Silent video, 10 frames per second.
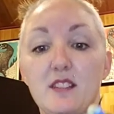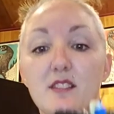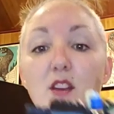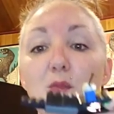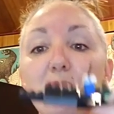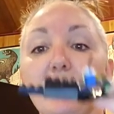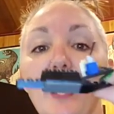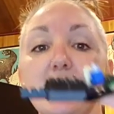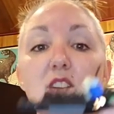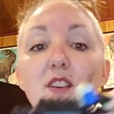So
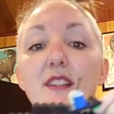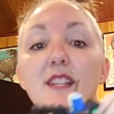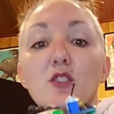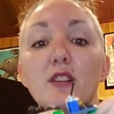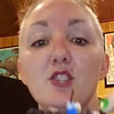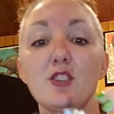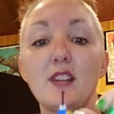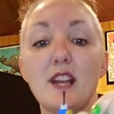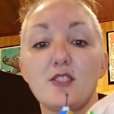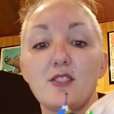I started this creature
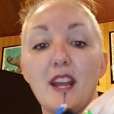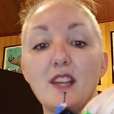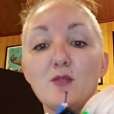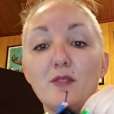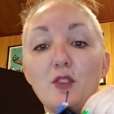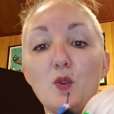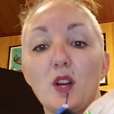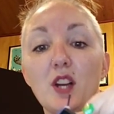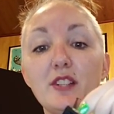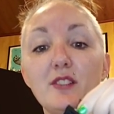yesterday, so if you
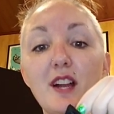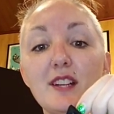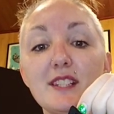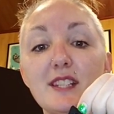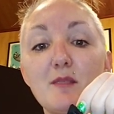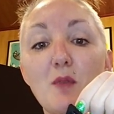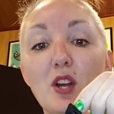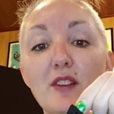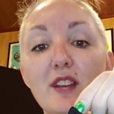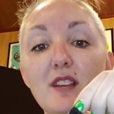were on, you've got to see
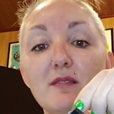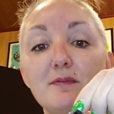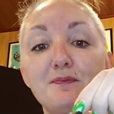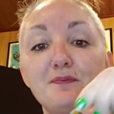part of it.